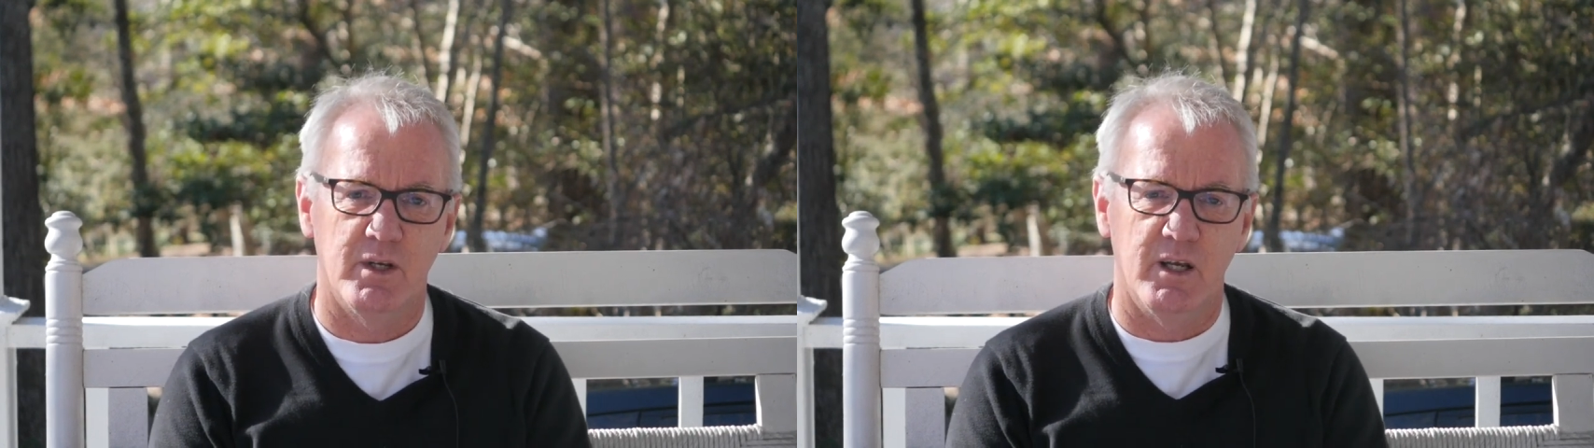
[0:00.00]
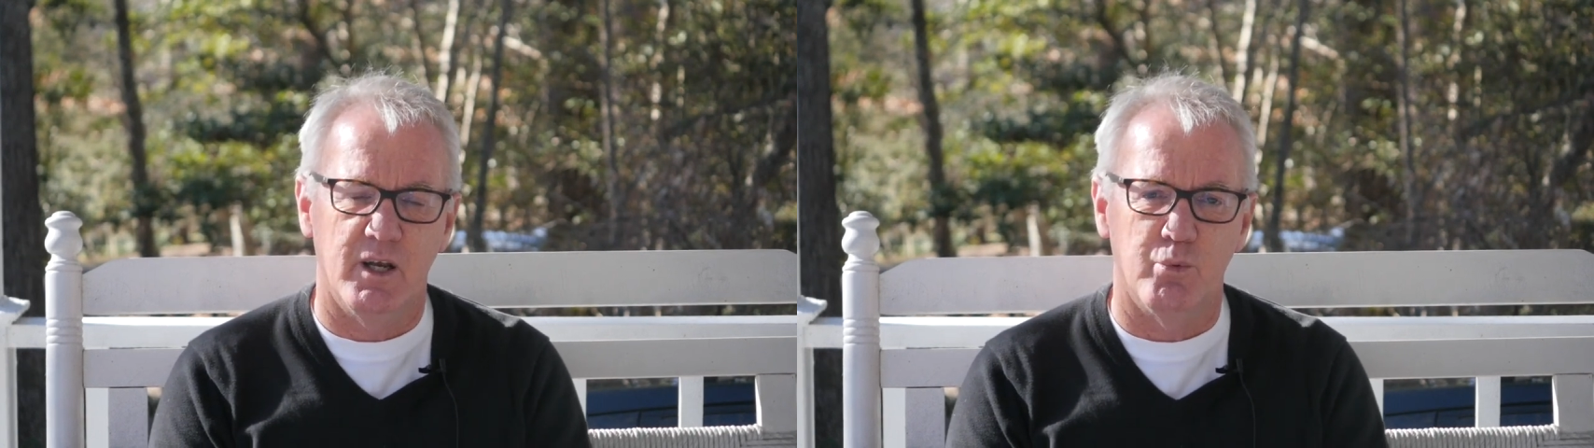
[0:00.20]

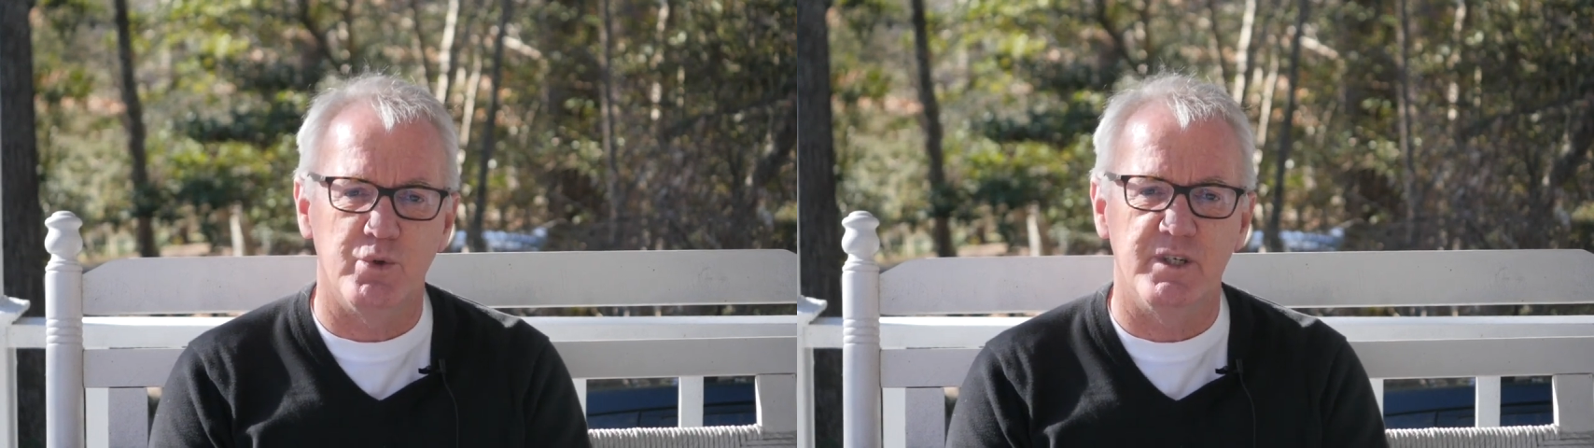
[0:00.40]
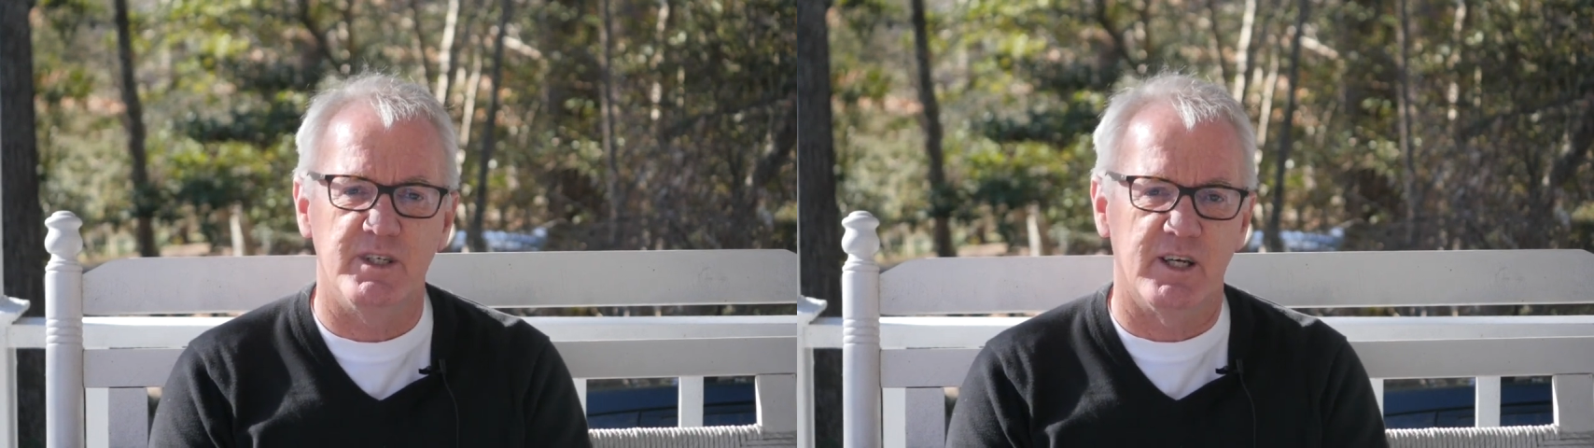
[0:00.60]
And
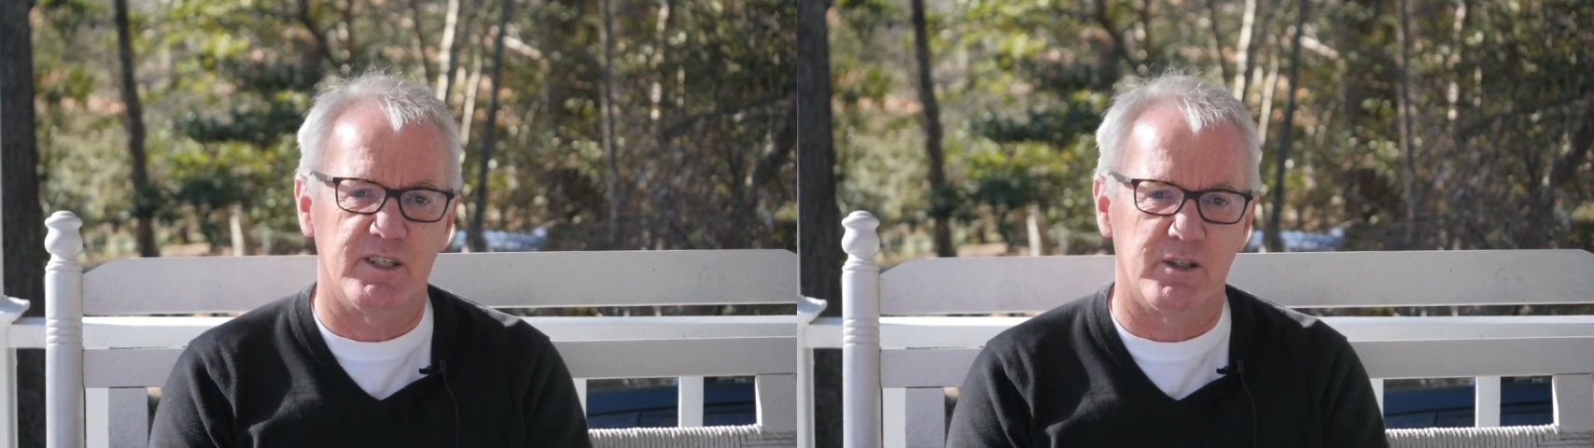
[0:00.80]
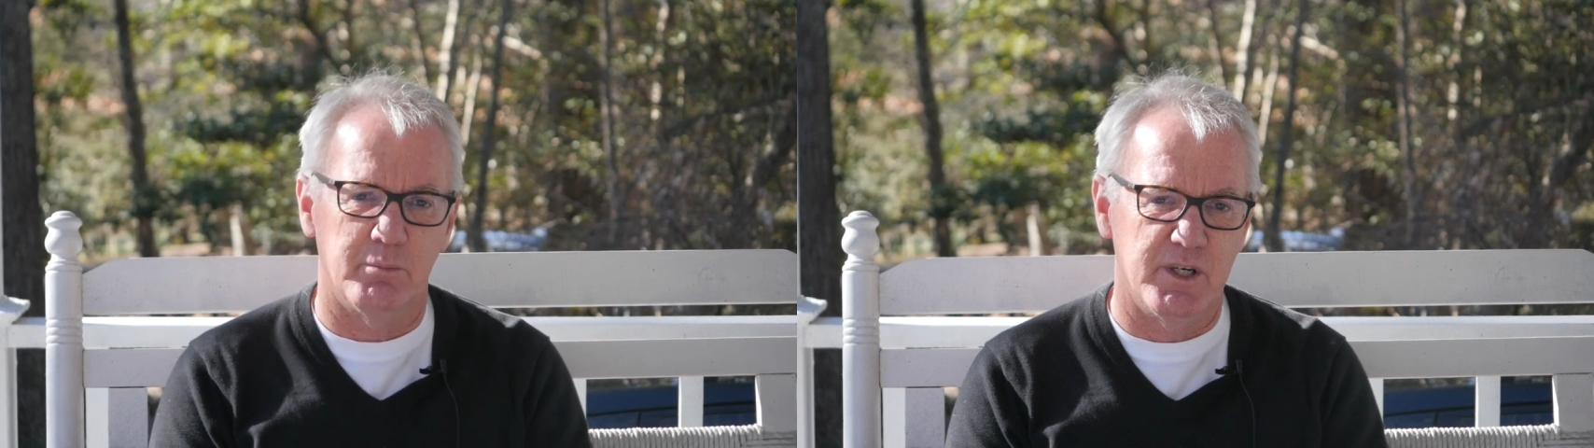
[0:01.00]
we
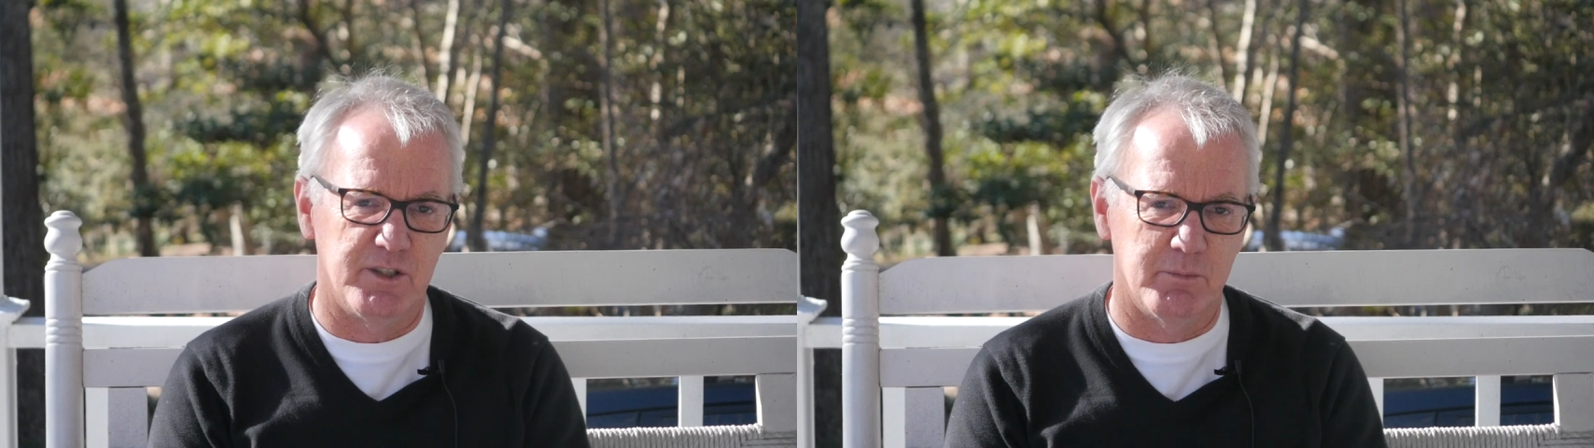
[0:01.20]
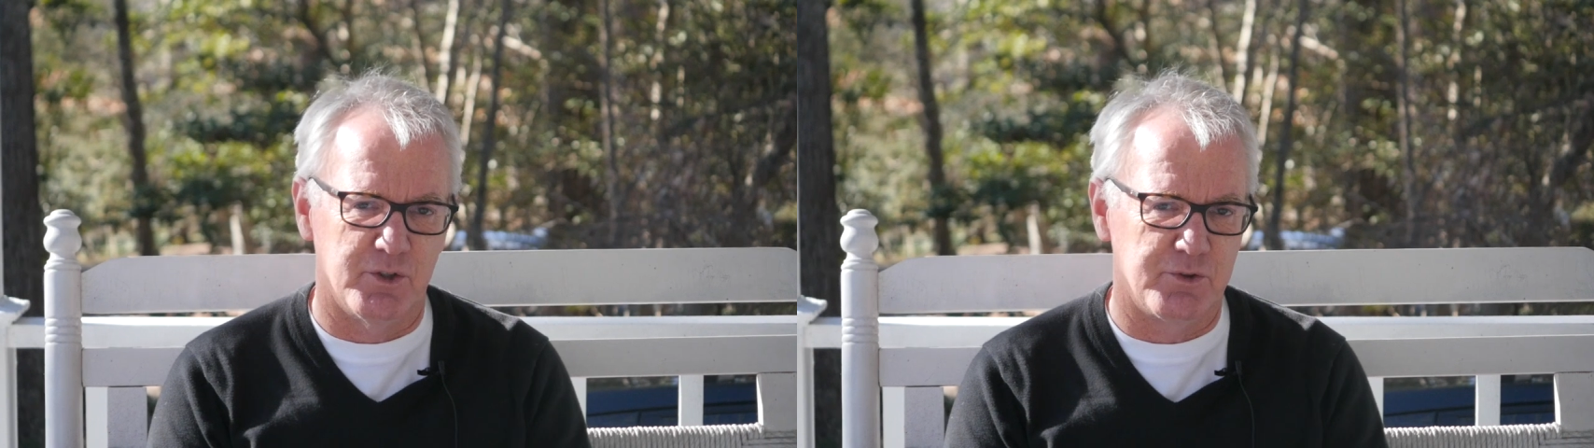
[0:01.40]
at the
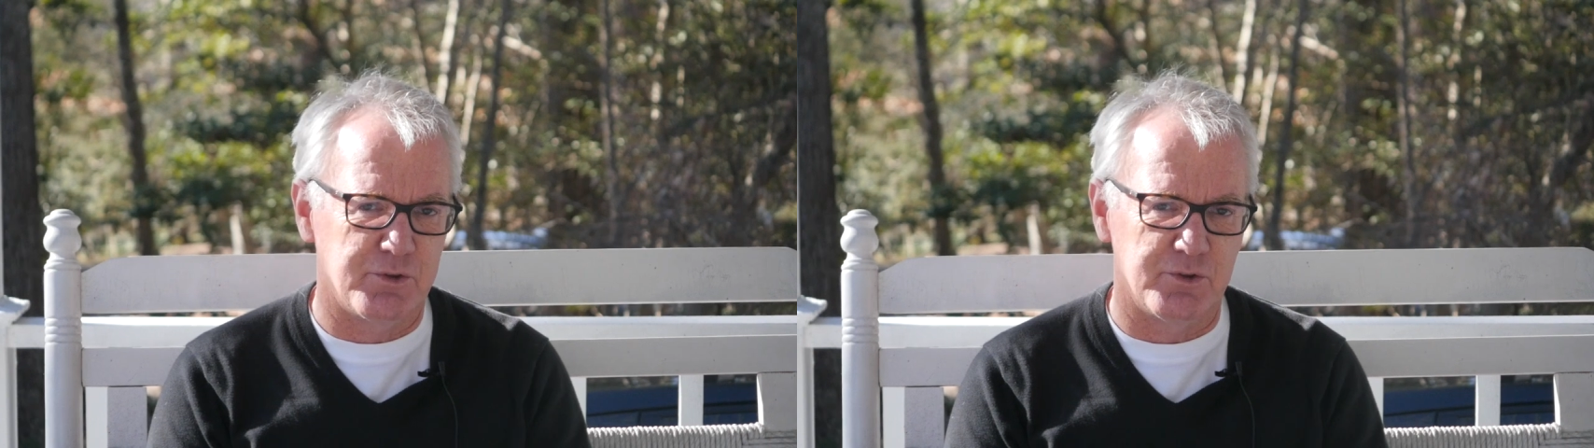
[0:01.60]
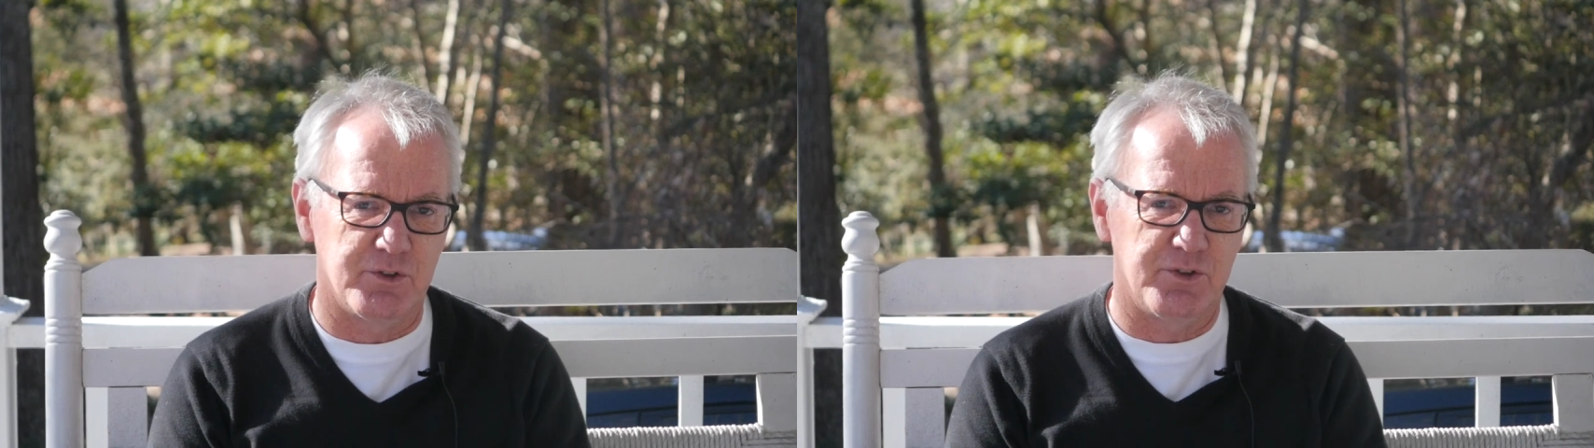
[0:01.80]
Brandon
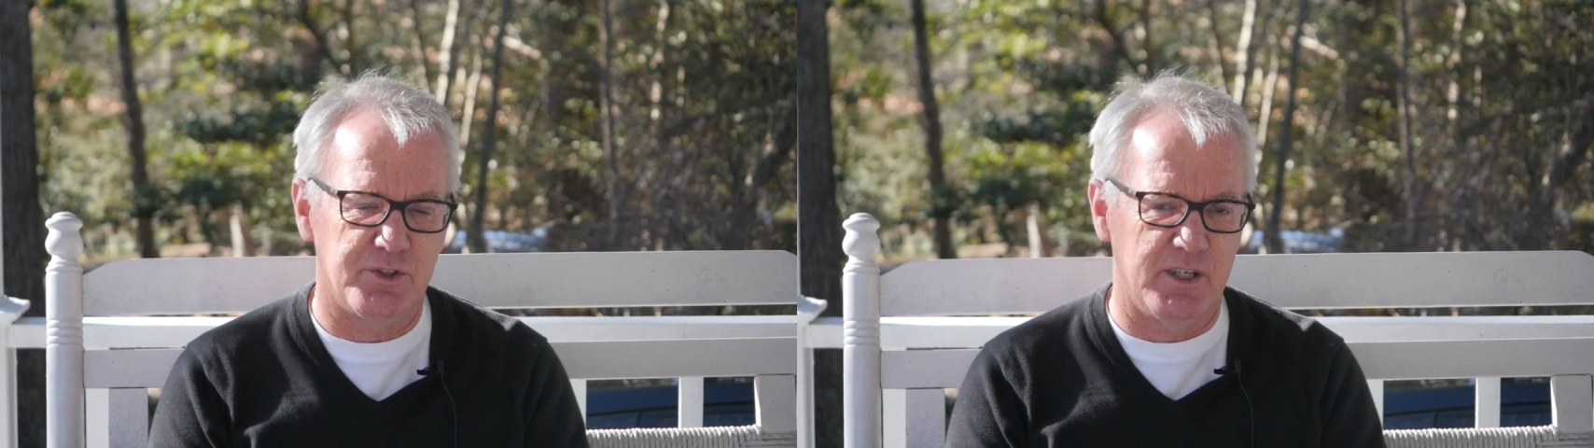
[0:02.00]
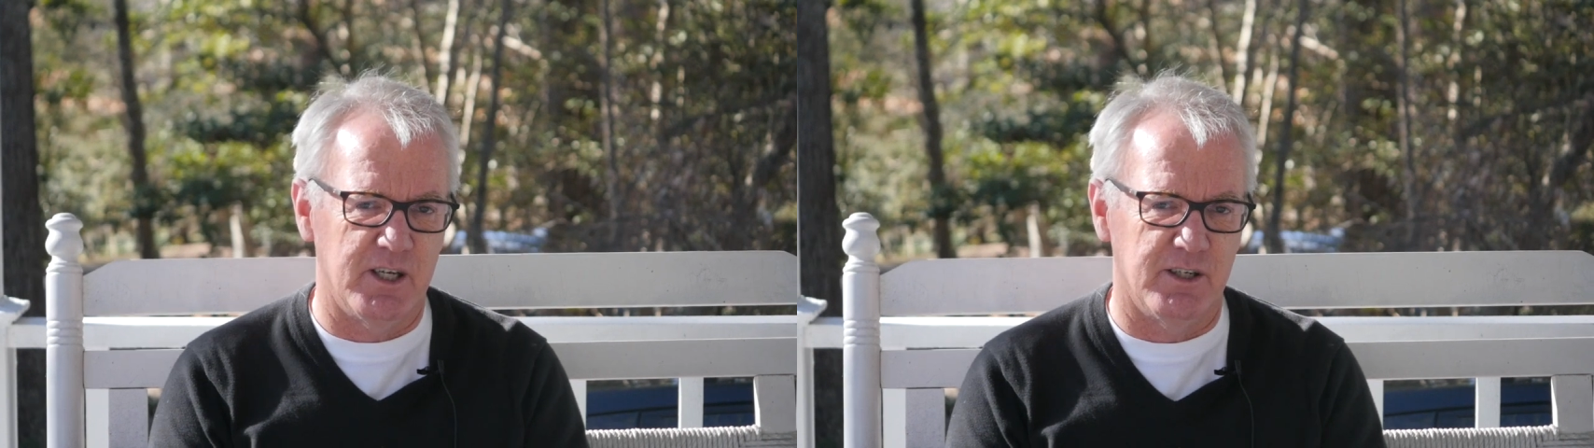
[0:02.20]

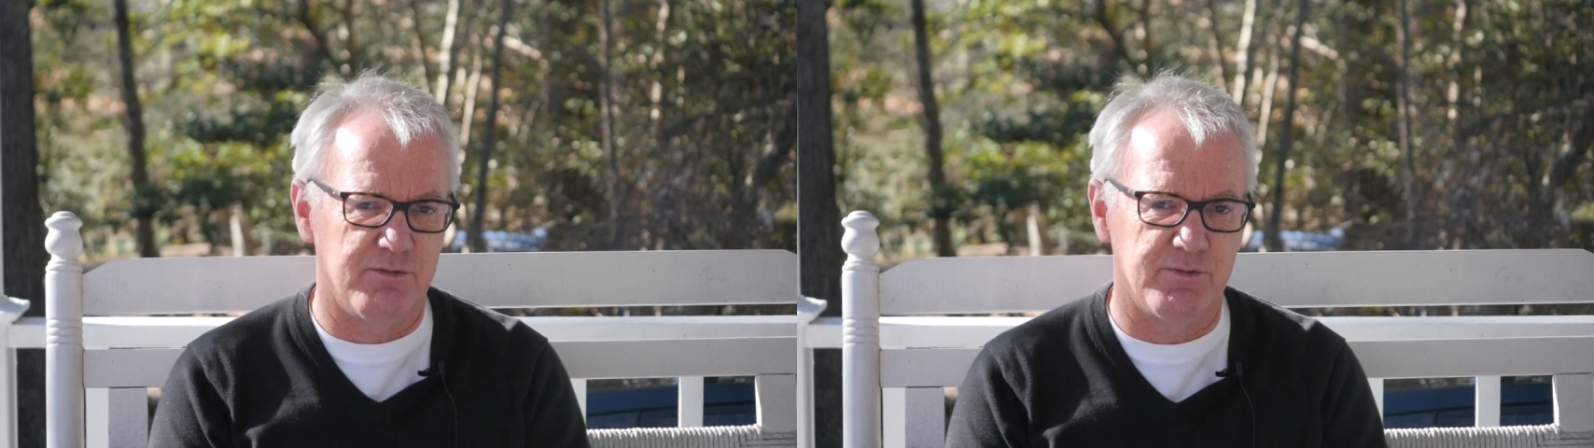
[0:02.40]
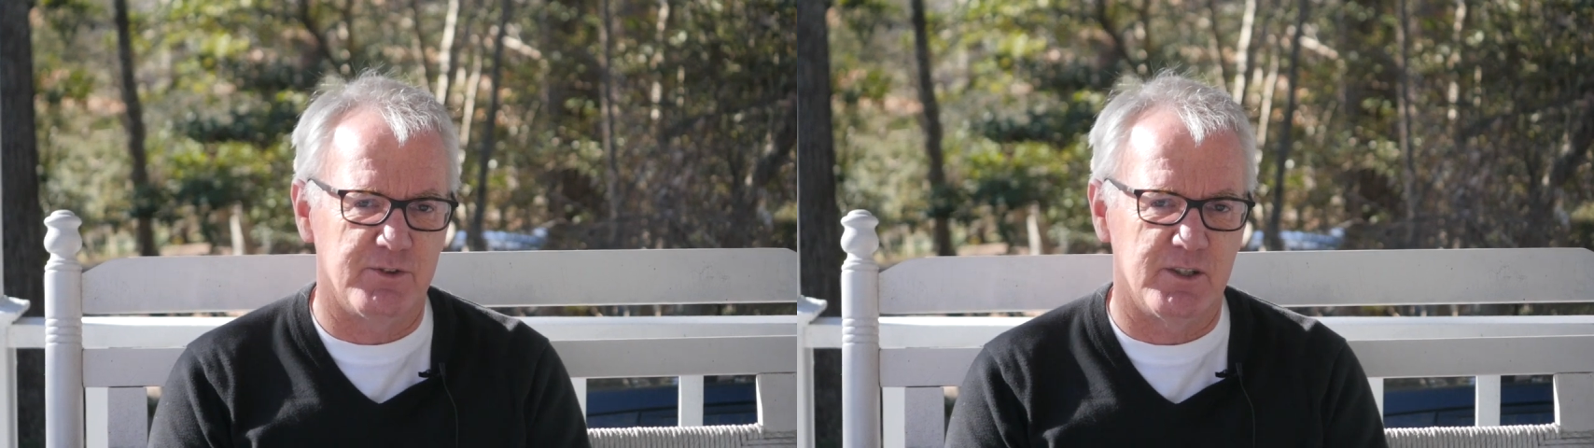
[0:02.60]
Church have